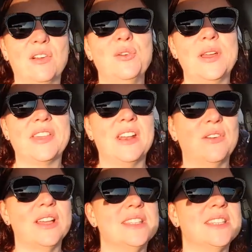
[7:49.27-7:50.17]
Who I thought it
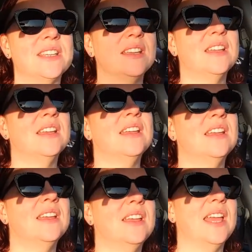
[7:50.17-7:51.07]
was.
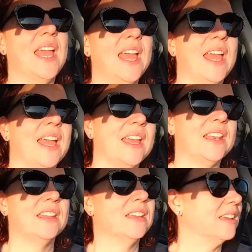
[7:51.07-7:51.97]

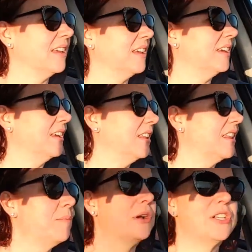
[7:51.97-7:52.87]
And
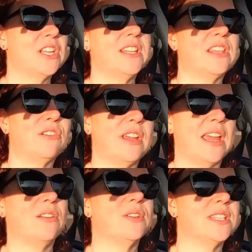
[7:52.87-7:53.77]
the person on the other
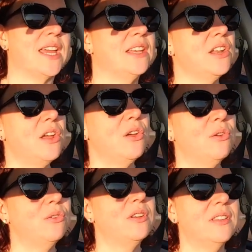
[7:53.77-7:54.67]
end was like,
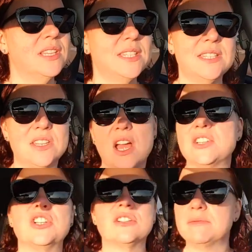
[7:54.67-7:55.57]
No, this is
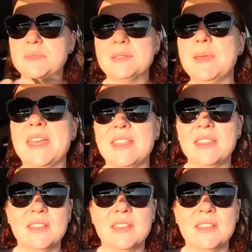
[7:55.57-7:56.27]
Dr. Smith.